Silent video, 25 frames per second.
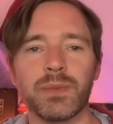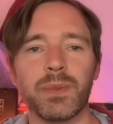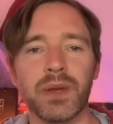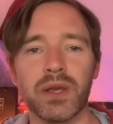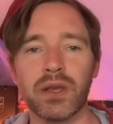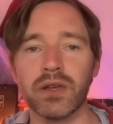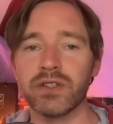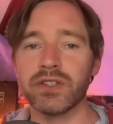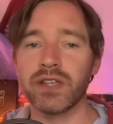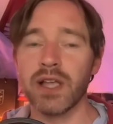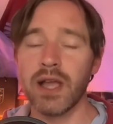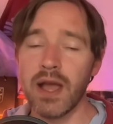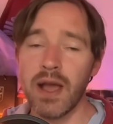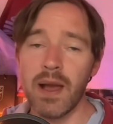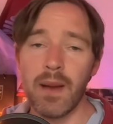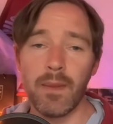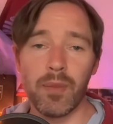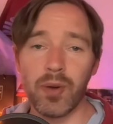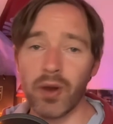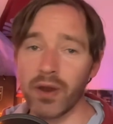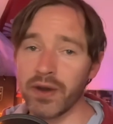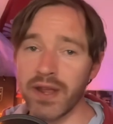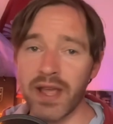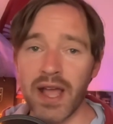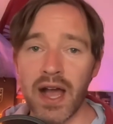because
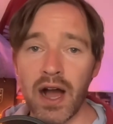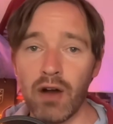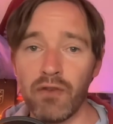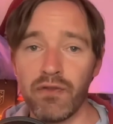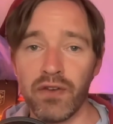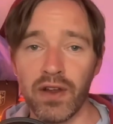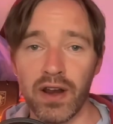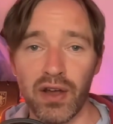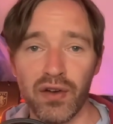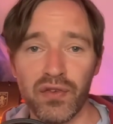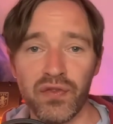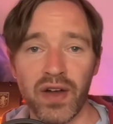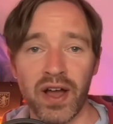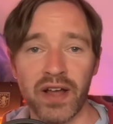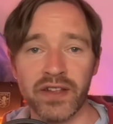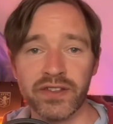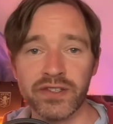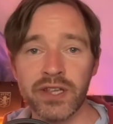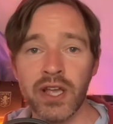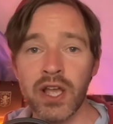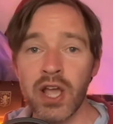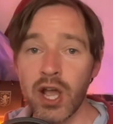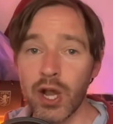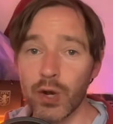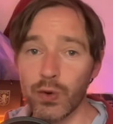bloody hell, Villa fans,
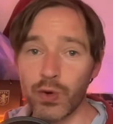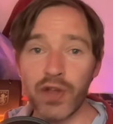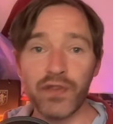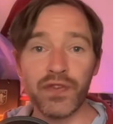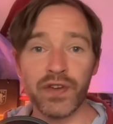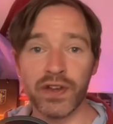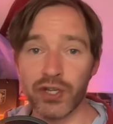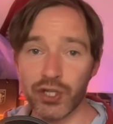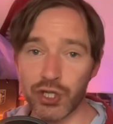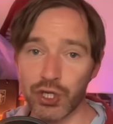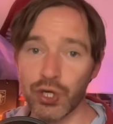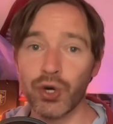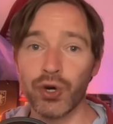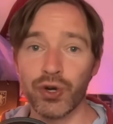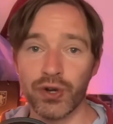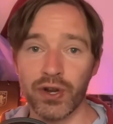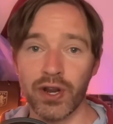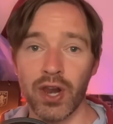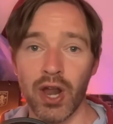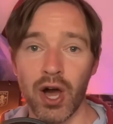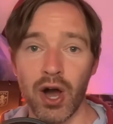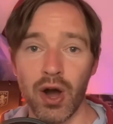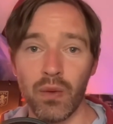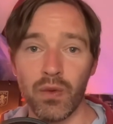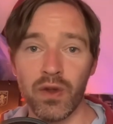we've endured a
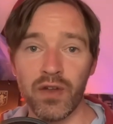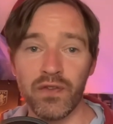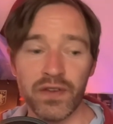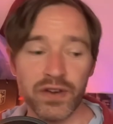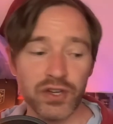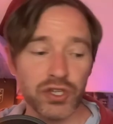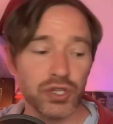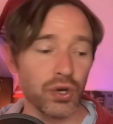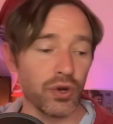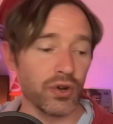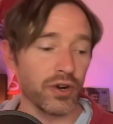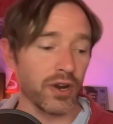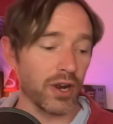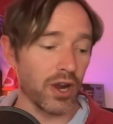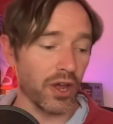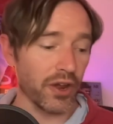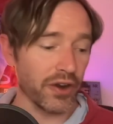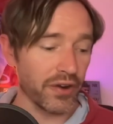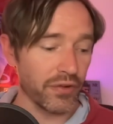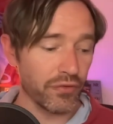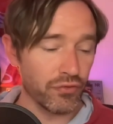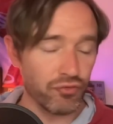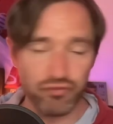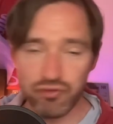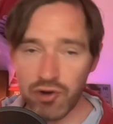lot. We've endured a lot
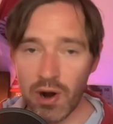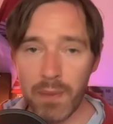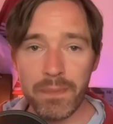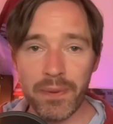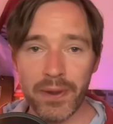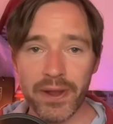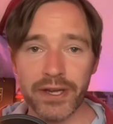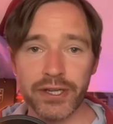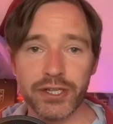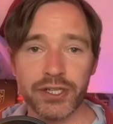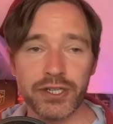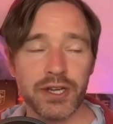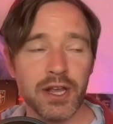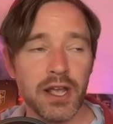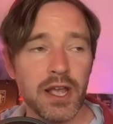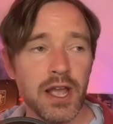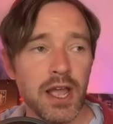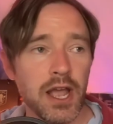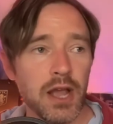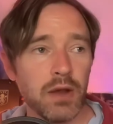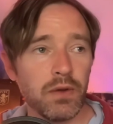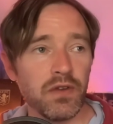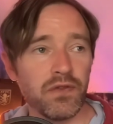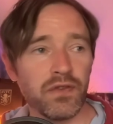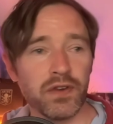of rubbish.
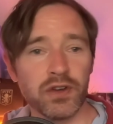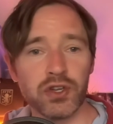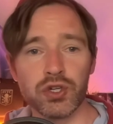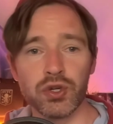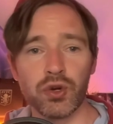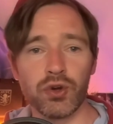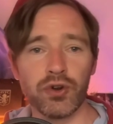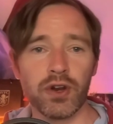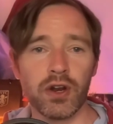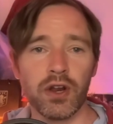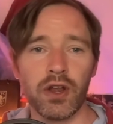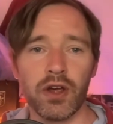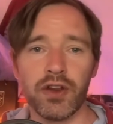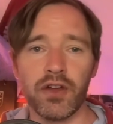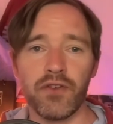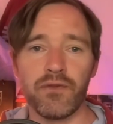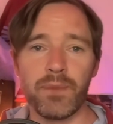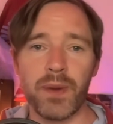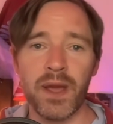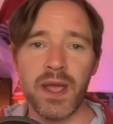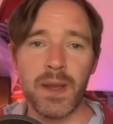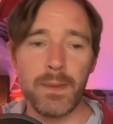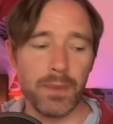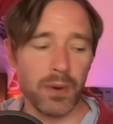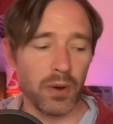We've endured a lot of
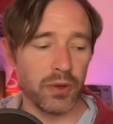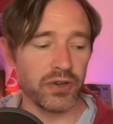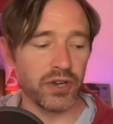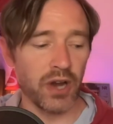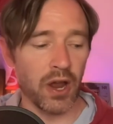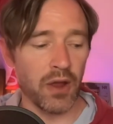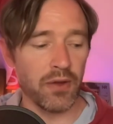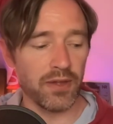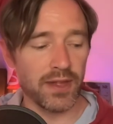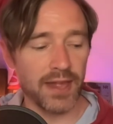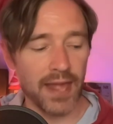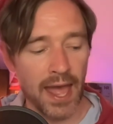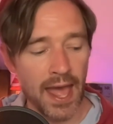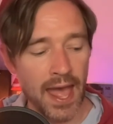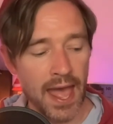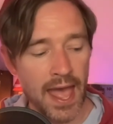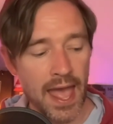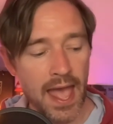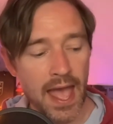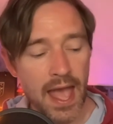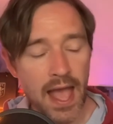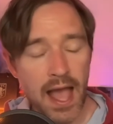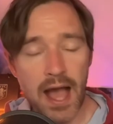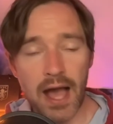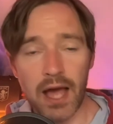people who don't
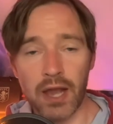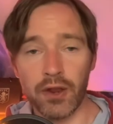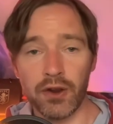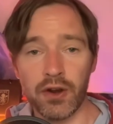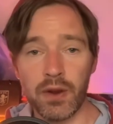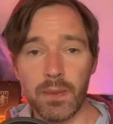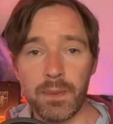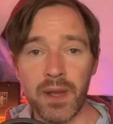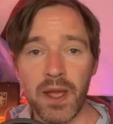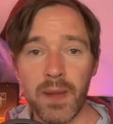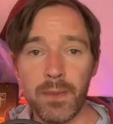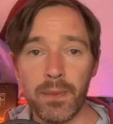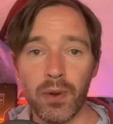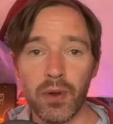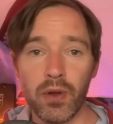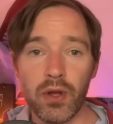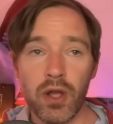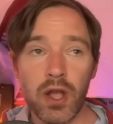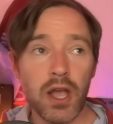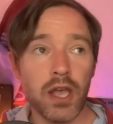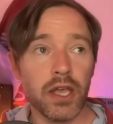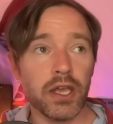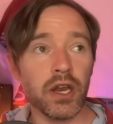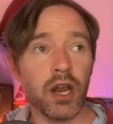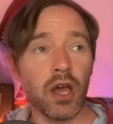care. A lot of people,
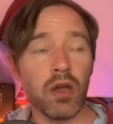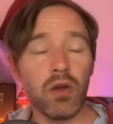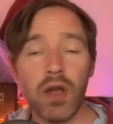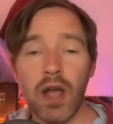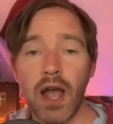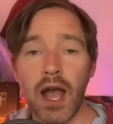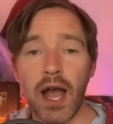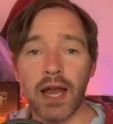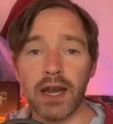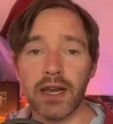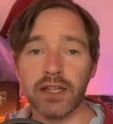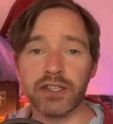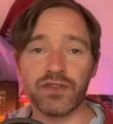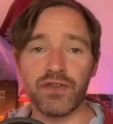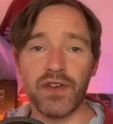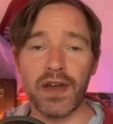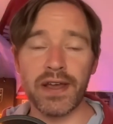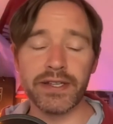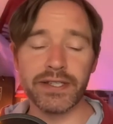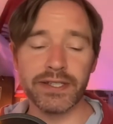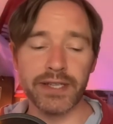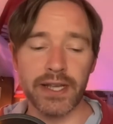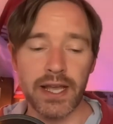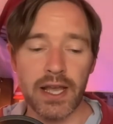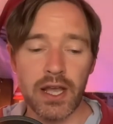and let's
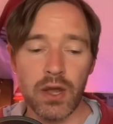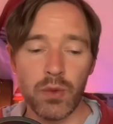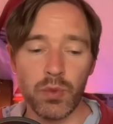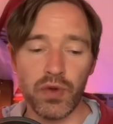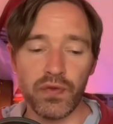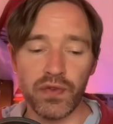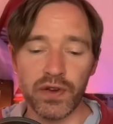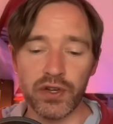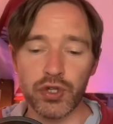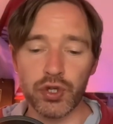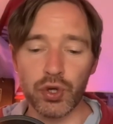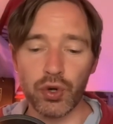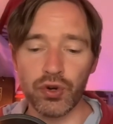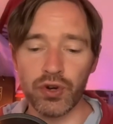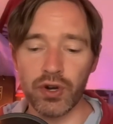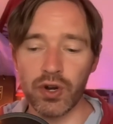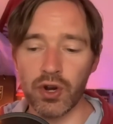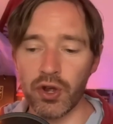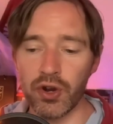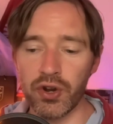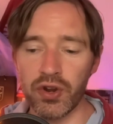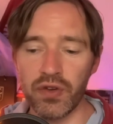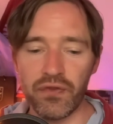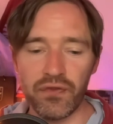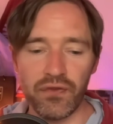face it, we've endured a
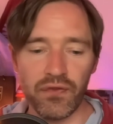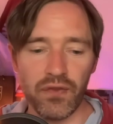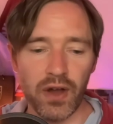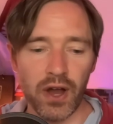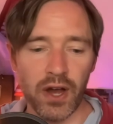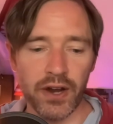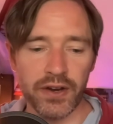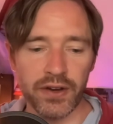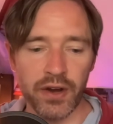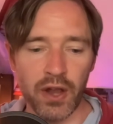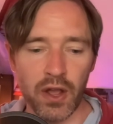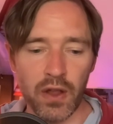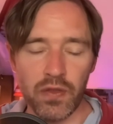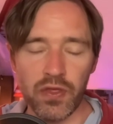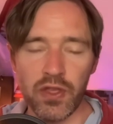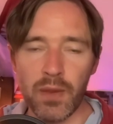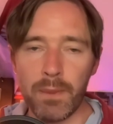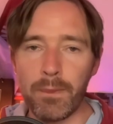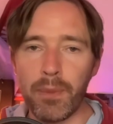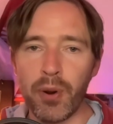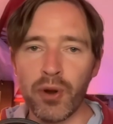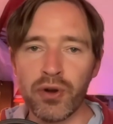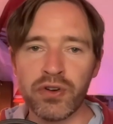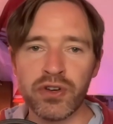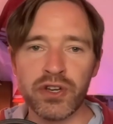lot of, the
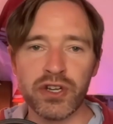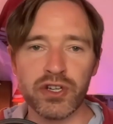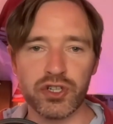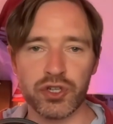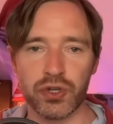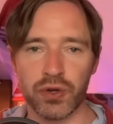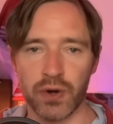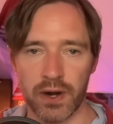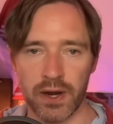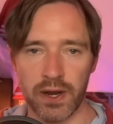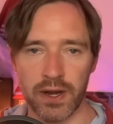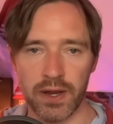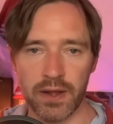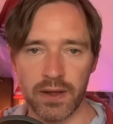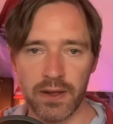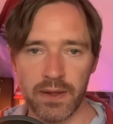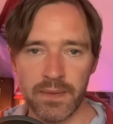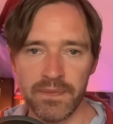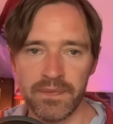punditry,